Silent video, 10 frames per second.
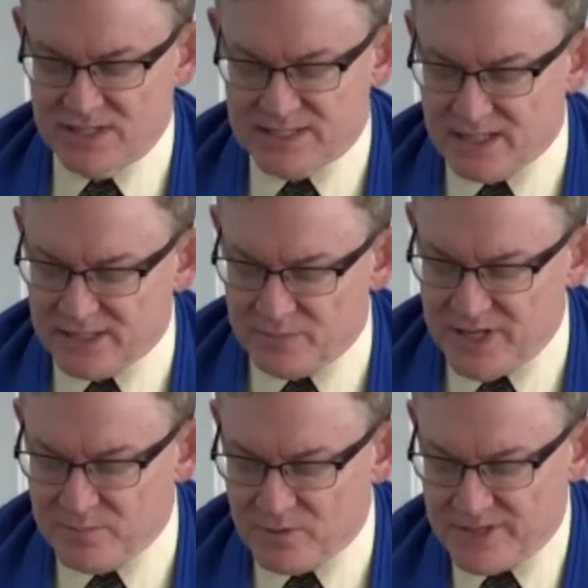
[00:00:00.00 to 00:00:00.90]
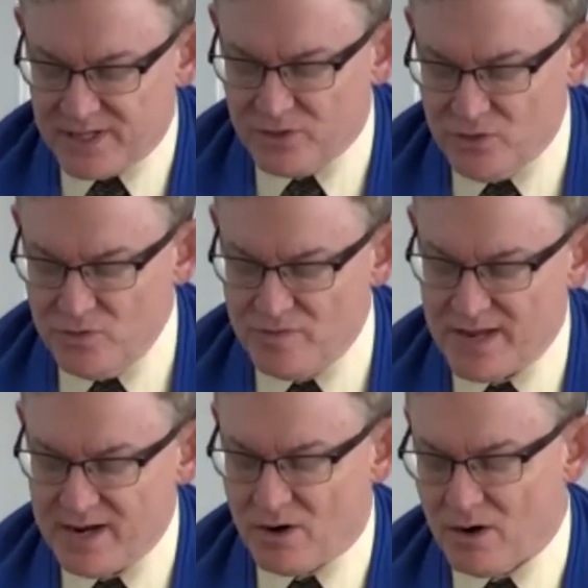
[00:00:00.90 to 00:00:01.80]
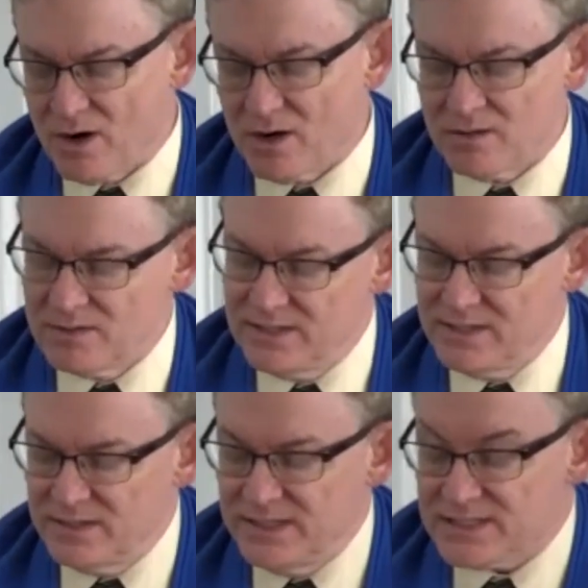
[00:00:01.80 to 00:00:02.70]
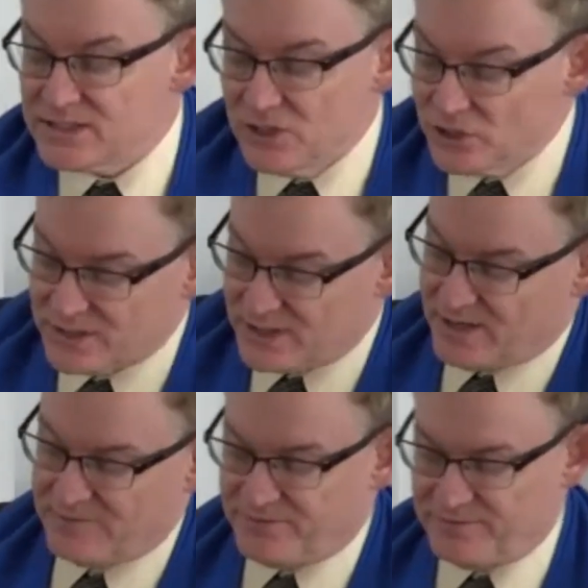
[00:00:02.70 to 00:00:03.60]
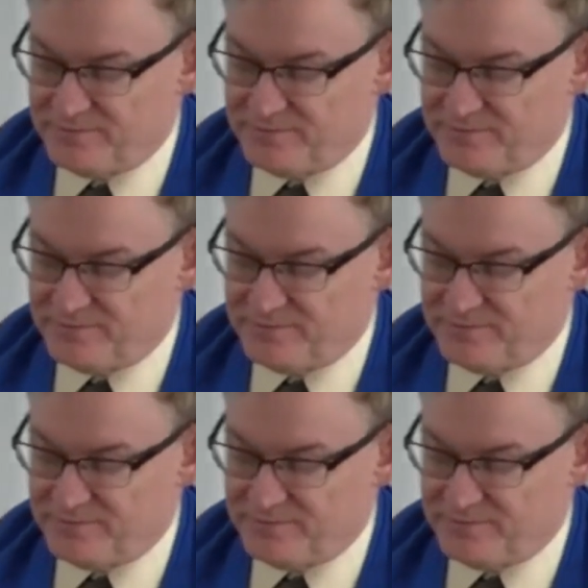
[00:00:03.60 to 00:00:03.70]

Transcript: telling people that who they are isn't good enough,